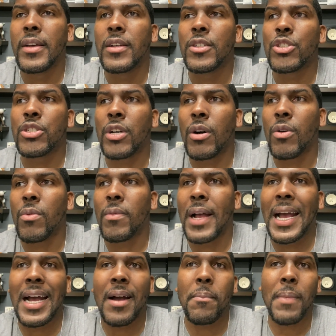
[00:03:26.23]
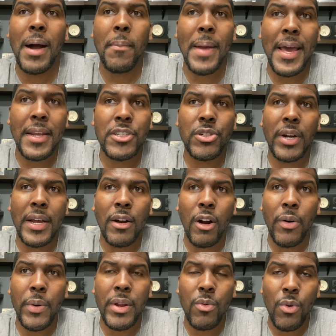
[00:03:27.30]
So my manager had
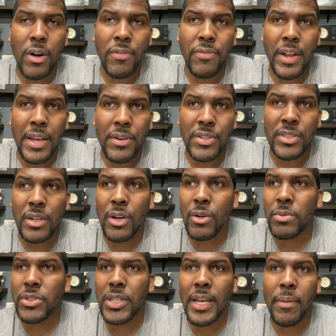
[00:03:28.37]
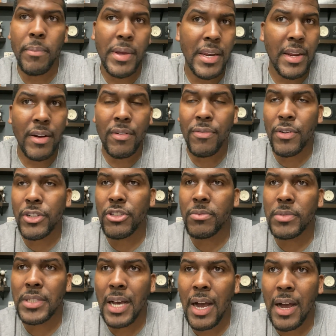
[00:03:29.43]
already worked for Interscope. She had been there for
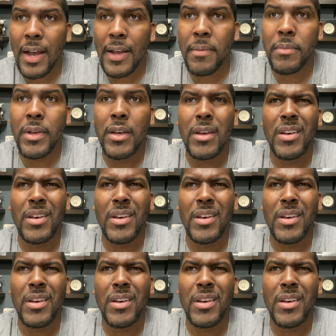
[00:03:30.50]
some time.